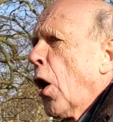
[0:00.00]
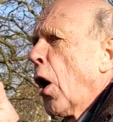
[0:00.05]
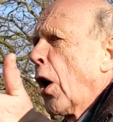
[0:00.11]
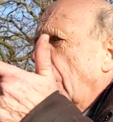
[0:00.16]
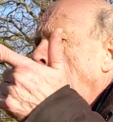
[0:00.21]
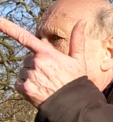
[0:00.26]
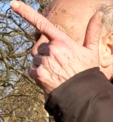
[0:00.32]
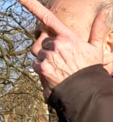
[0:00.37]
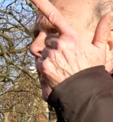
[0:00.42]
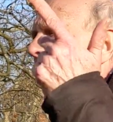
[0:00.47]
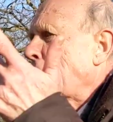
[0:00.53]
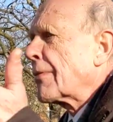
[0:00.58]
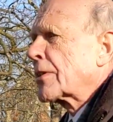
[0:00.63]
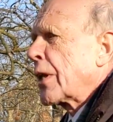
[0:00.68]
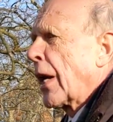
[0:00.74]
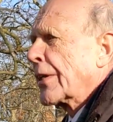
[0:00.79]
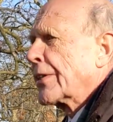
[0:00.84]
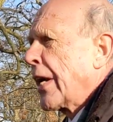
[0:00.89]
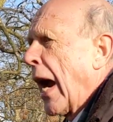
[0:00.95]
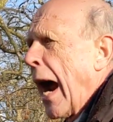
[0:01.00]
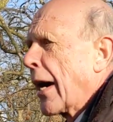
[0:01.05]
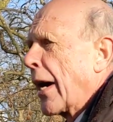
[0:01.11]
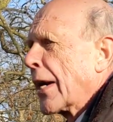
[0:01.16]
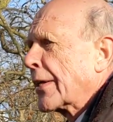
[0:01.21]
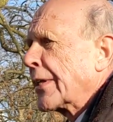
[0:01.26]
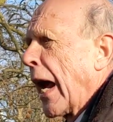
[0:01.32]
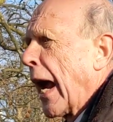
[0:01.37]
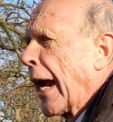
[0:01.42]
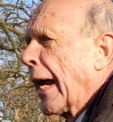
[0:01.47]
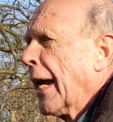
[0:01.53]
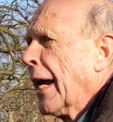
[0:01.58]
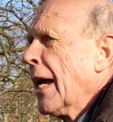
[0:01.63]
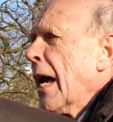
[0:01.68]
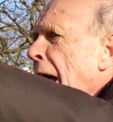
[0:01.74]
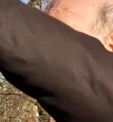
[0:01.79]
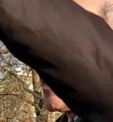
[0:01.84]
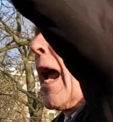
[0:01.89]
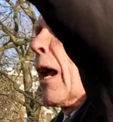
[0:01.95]
all your gifts to charity,
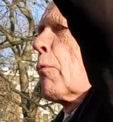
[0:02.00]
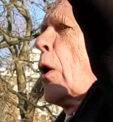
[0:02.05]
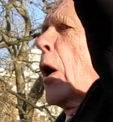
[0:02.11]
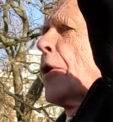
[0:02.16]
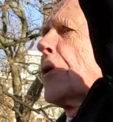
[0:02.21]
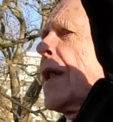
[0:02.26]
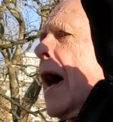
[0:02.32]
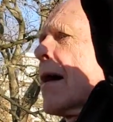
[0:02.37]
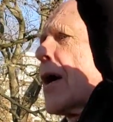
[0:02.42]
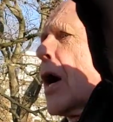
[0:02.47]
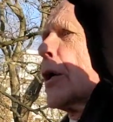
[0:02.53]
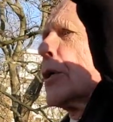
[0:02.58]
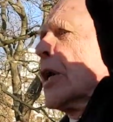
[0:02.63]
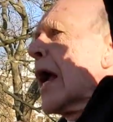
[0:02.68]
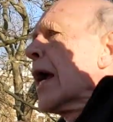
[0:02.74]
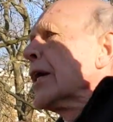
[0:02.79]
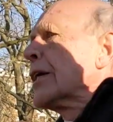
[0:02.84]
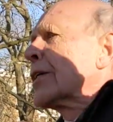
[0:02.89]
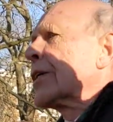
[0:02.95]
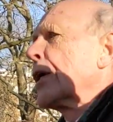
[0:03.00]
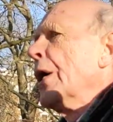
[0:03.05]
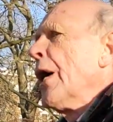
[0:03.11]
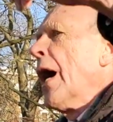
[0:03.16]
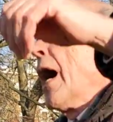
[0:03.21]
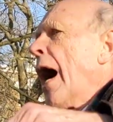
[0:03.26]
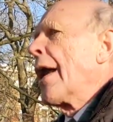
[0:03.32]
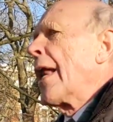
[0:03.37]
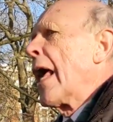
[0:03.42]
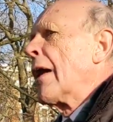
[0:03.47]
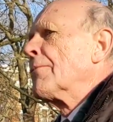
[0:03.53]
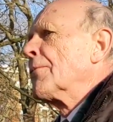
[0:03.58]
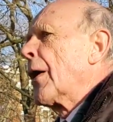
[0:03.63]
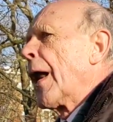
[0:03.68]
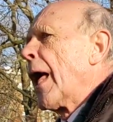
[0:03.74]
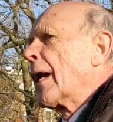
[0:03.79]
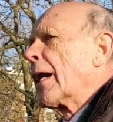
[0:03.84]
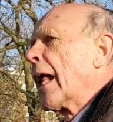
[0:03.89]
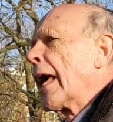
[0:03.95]
it will never reach an
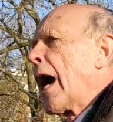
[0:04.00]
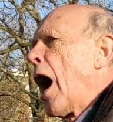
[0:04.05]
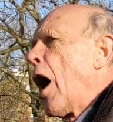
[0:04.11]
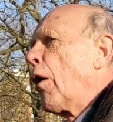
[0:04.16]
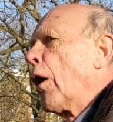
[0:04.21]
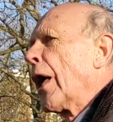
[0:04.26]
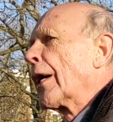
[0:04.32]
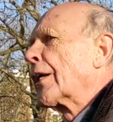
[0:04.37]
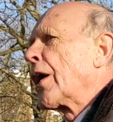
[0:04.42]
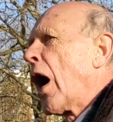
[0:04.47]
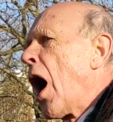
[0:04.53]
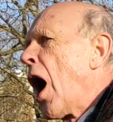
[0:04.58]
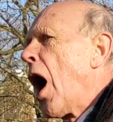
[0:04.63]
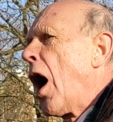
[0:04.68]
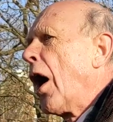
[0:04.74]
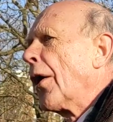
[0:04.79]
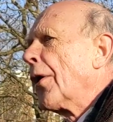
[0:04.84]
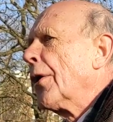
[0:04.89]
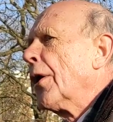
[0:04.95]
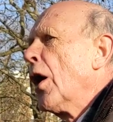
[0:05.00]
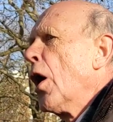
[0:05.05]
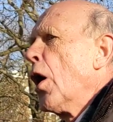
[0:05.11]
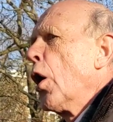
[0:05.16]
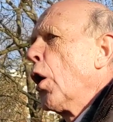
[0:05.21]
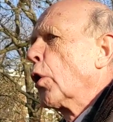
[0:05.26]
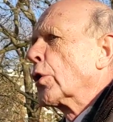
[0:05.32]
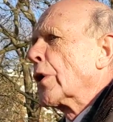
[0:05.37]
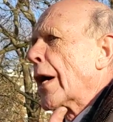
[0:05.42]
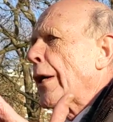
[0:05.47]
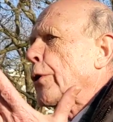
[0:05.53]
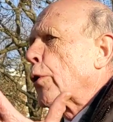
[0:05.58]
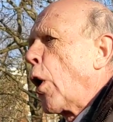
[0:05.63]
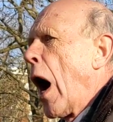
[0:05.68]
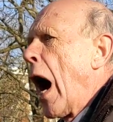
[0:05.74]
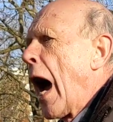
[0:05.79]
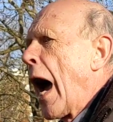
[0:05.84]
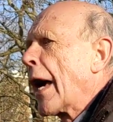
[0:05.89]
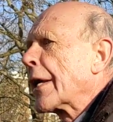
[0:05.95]
infinitely holy God who
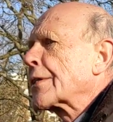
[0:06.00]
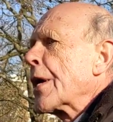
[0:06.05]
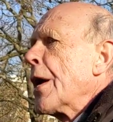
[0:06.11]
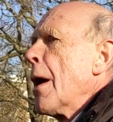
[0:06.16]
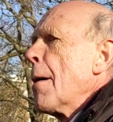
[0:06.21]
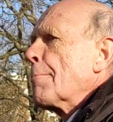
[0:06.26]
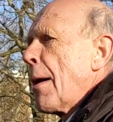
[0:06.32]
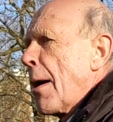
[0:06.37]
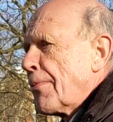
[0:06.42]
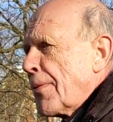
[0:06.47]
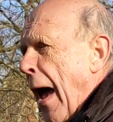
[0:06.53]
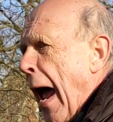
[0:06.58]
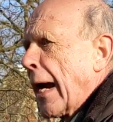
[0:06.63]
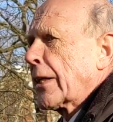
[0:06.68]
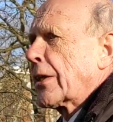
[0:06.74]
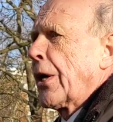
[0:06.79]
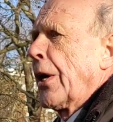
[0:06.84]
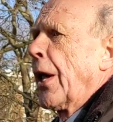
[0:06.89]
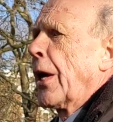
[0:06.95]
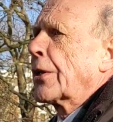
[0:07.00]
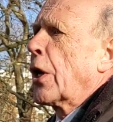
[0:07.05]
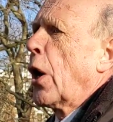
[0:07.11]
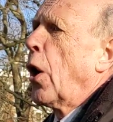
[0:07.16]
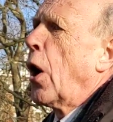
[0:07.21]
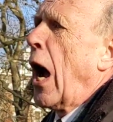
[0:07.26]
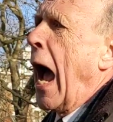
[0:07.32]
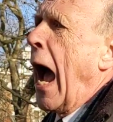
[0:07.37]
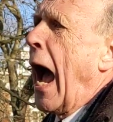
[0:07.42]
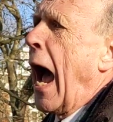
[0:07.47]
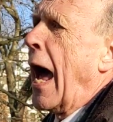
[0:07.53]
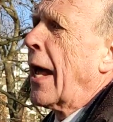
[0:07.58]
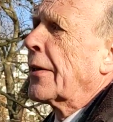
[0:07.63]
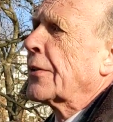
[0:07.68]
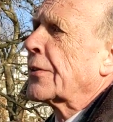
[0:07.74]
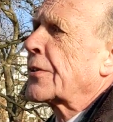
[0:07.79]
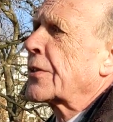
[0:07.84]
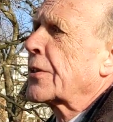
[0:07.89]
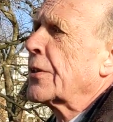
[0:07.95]
requires perfection at your
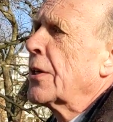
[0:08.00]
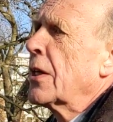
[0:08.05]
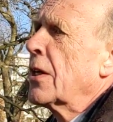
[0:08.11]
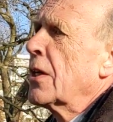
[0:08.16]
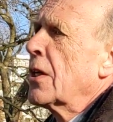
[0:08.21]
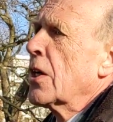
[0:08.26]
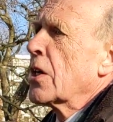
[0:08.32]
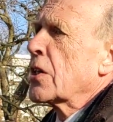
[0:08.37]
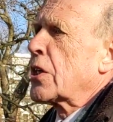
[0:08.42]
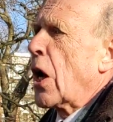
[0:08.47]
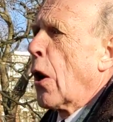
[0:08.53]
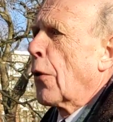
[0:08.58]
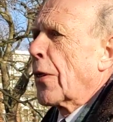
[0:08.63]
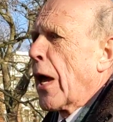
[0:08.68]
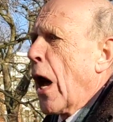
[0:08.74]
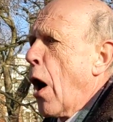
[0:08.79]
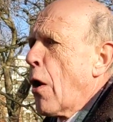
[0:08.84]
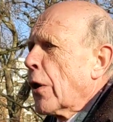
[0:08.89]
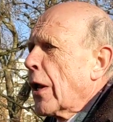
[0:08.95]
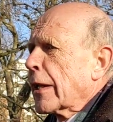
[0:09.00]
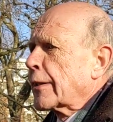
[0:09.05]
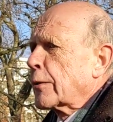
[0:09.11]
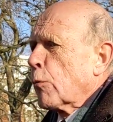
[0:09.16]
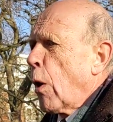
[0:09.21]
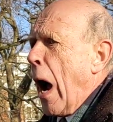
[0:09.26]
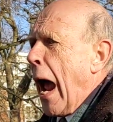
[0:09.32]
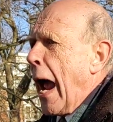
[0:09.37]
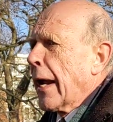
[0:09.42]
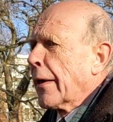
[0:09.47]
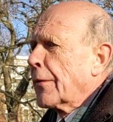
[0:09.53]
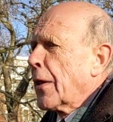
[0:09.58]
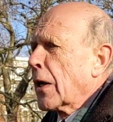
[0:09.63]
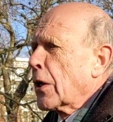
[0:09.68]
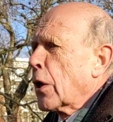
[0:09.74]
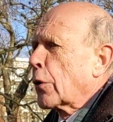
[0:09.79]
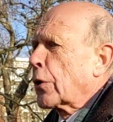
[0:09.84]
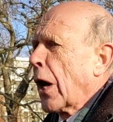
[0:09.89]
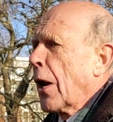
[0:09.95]
hands. So the only way
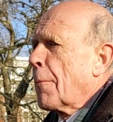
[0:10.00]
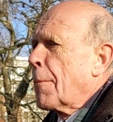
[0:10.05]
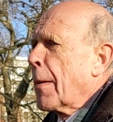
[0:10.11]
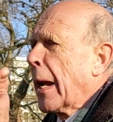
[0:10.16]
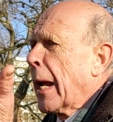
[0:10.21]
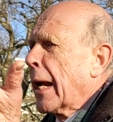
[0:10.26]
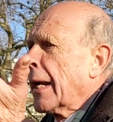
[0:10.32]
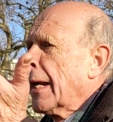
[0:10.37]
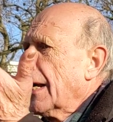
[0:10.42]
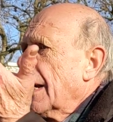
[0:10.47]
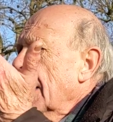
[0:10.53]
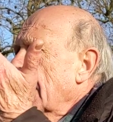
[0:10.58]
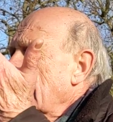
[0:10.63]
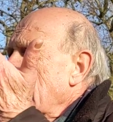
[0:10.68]
that you can be